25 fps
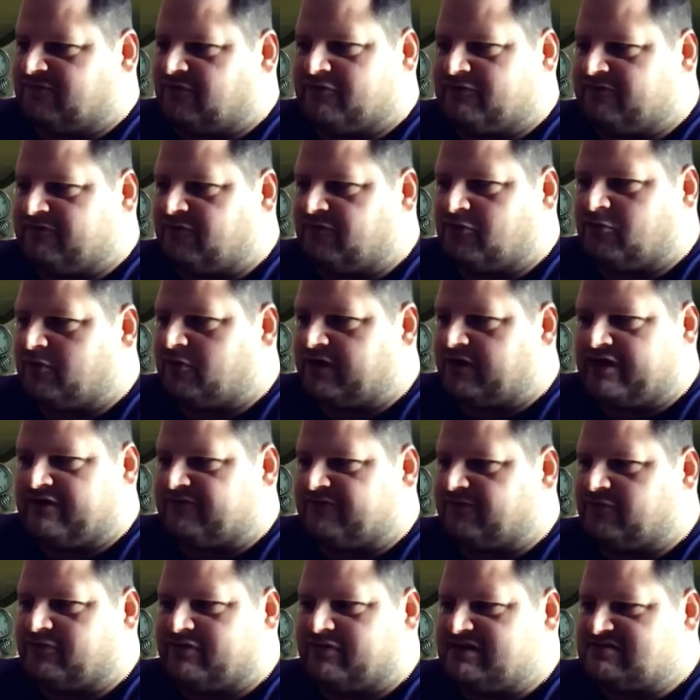
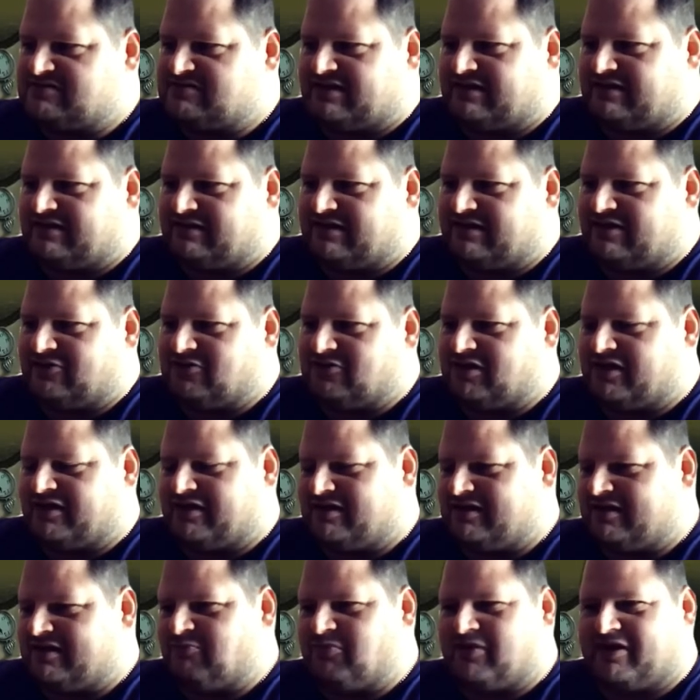whatever reason,
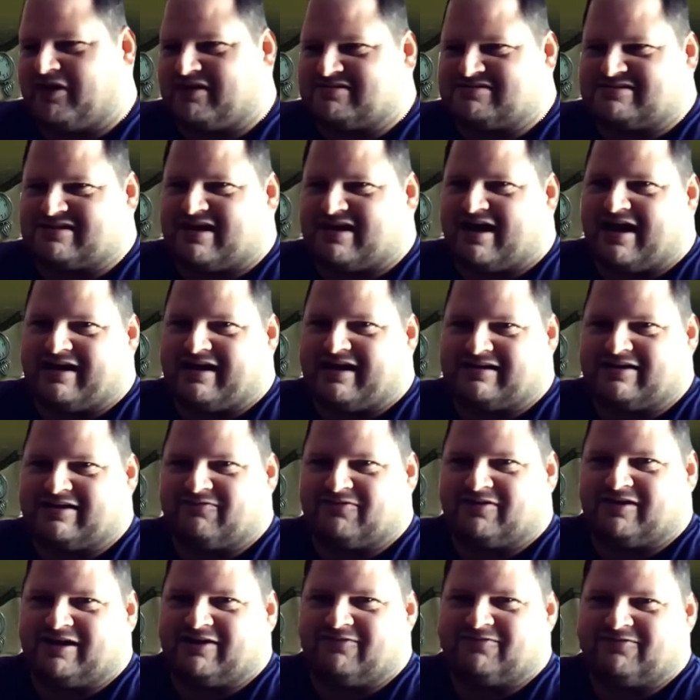you pick a side,
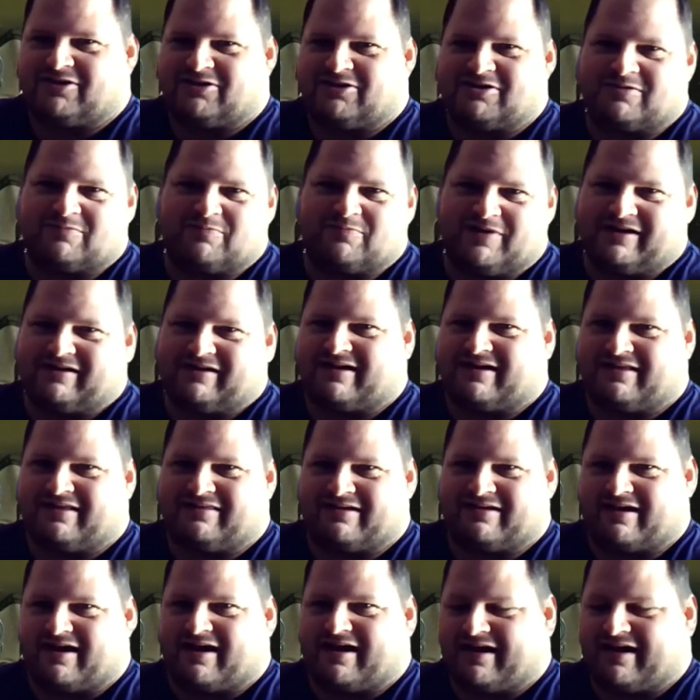and even though you're beating on
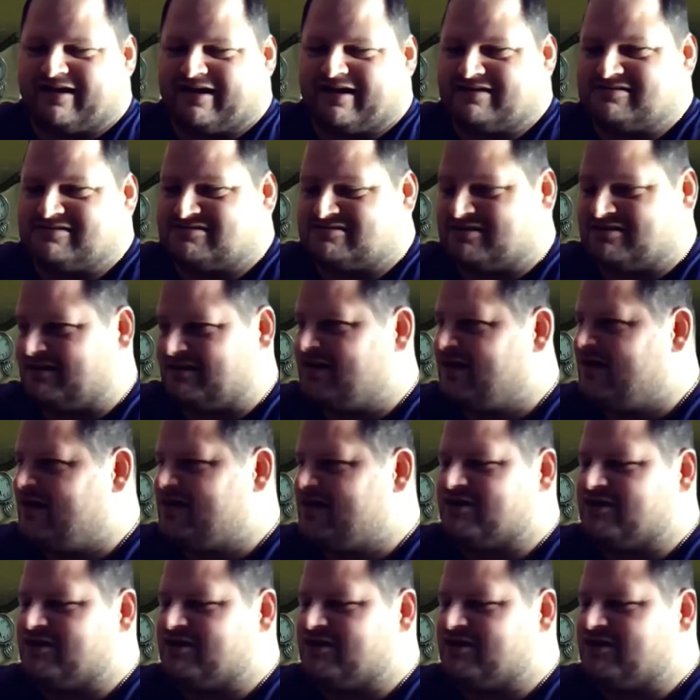the guy against you, you're